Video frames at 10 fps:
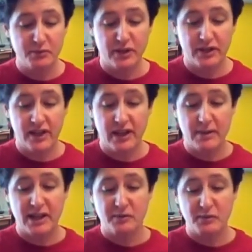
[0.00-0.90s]
but they
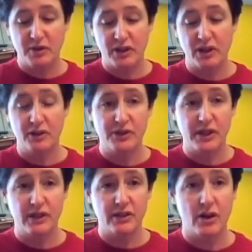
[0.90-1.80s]
make special
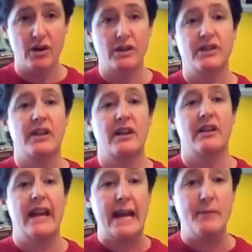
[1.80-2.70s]
acoustic guitar
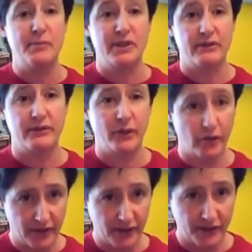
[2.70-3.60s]
style amps
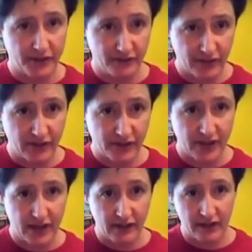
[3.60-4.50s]
for
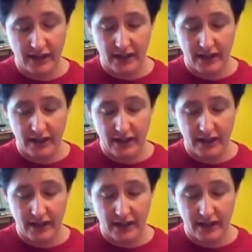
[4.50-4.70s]
fingerstyle,